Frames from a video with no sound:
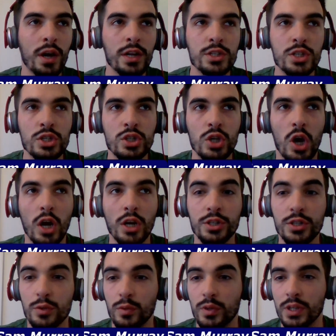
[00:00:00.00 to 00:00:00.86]
wanted to
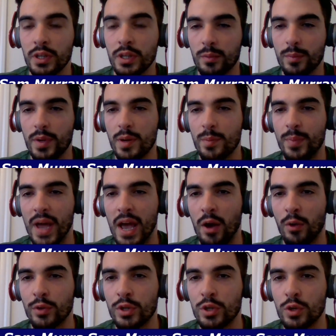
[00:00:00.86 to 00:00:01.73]
talk to you a little bit
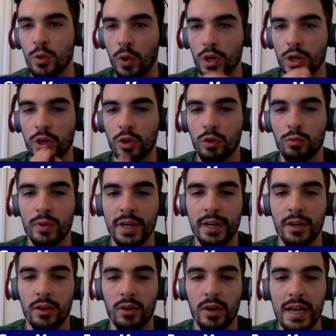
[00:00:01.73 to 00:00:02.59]
about your
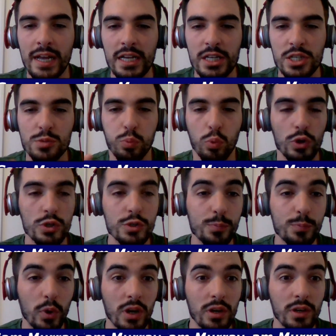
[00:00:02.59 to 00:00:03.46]
career, sports
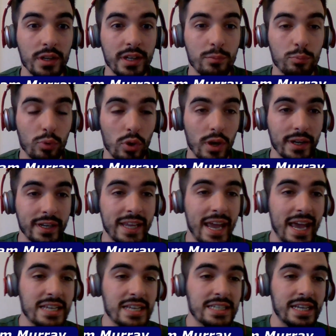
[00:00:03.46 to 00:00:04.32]

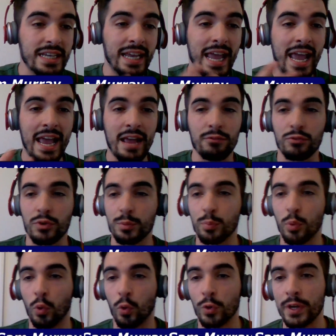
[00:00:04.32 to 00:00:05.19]
broadcasting and
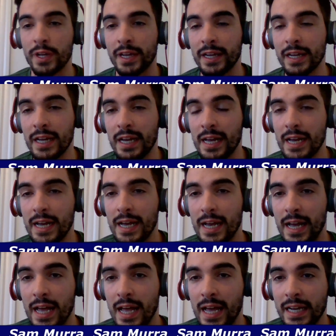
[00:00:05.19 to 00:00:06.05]
reporting,
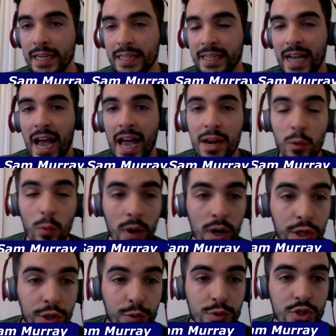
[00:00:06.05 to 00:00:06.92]
kind of
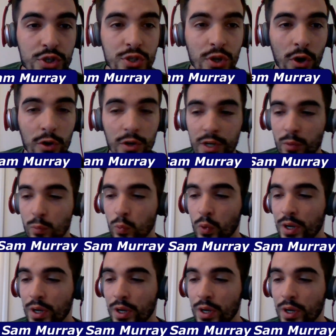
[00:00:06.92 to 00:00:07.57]
where you started.